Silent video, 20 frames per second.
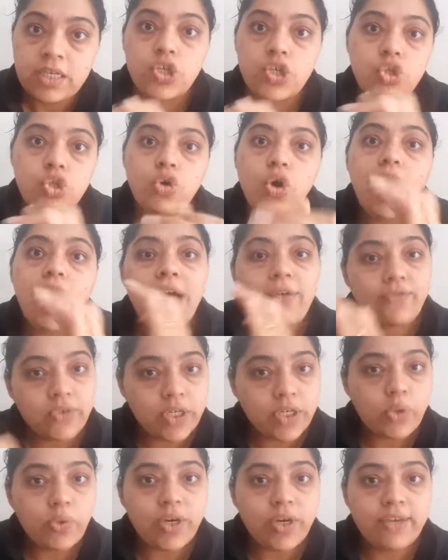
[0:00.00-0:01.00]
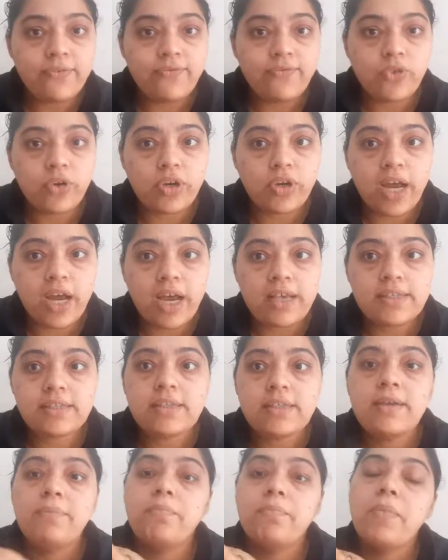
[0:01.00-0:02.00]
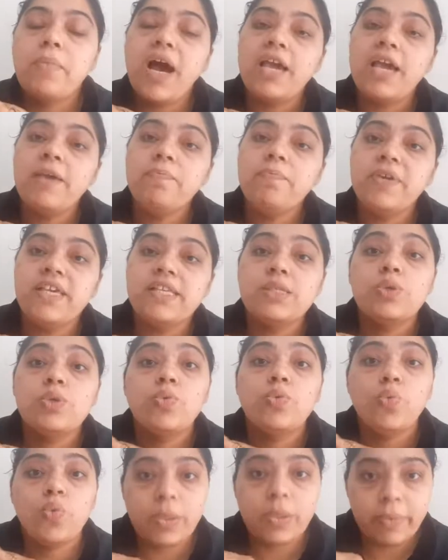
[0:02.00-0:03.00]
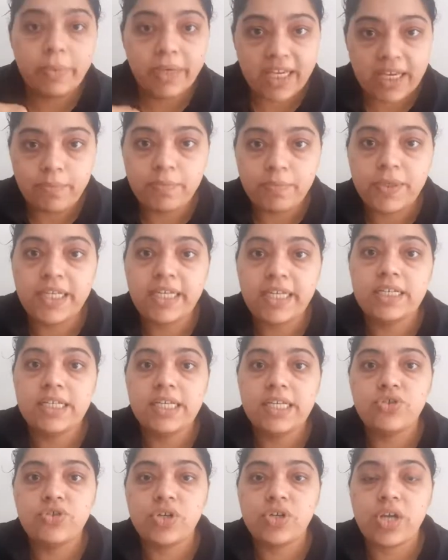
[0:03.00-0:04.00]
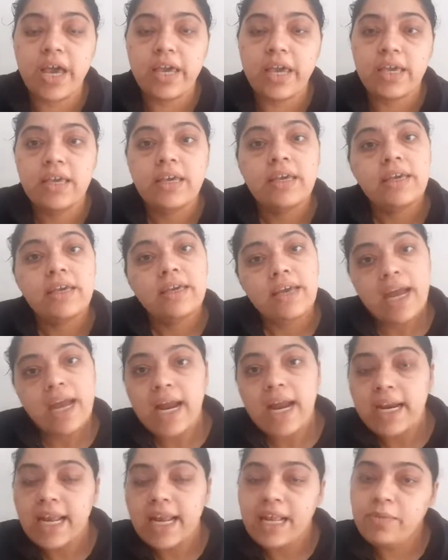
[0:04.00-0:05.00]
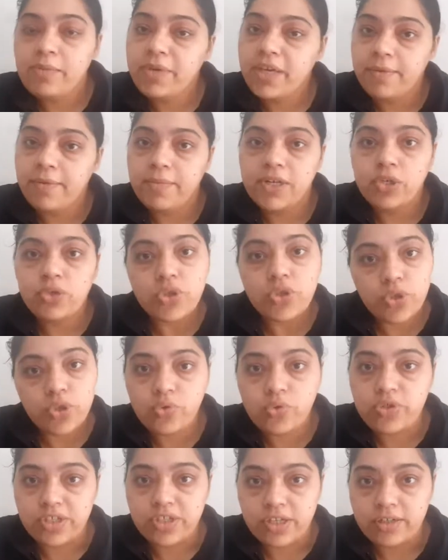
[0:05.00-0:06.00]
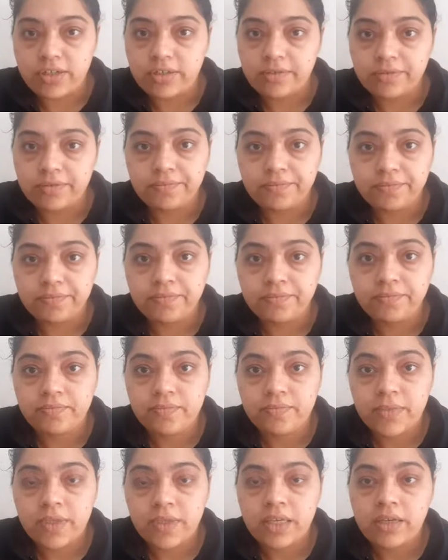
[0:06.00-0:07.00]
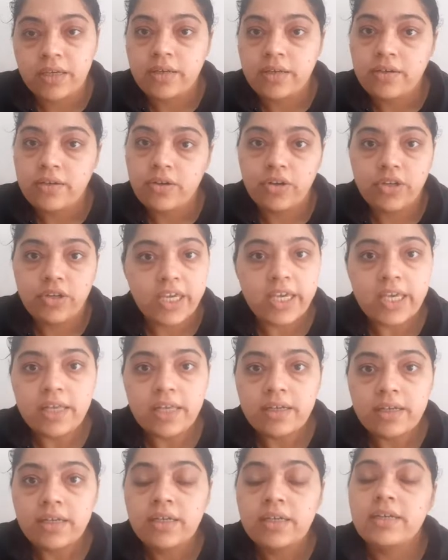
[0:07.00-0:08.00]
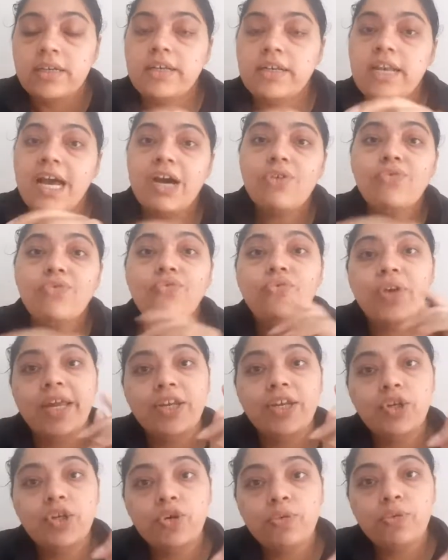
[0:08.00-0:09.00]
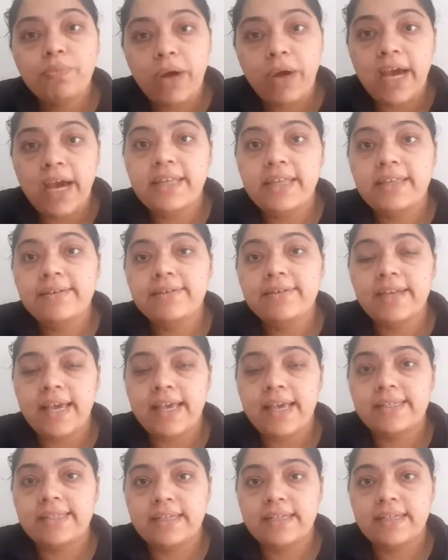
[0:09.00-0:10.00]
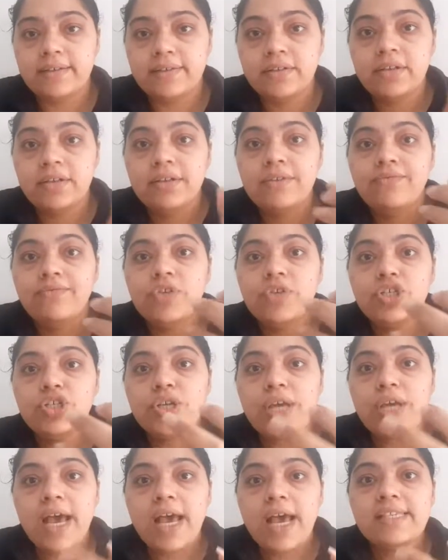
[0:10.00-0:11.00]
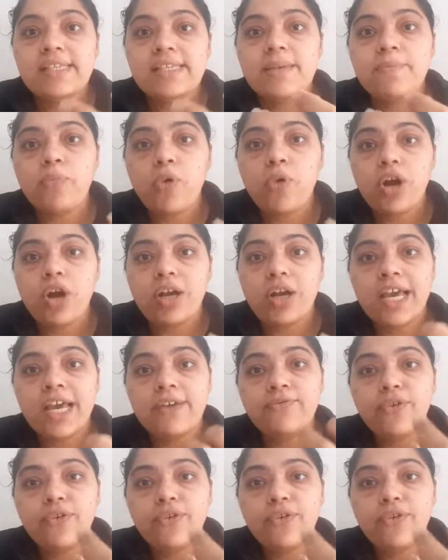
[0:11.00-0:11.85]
So after 24 hours, my piece will be completely dry and I'll be able to use it. Okay. Now, when you buy the resin, which has a pot life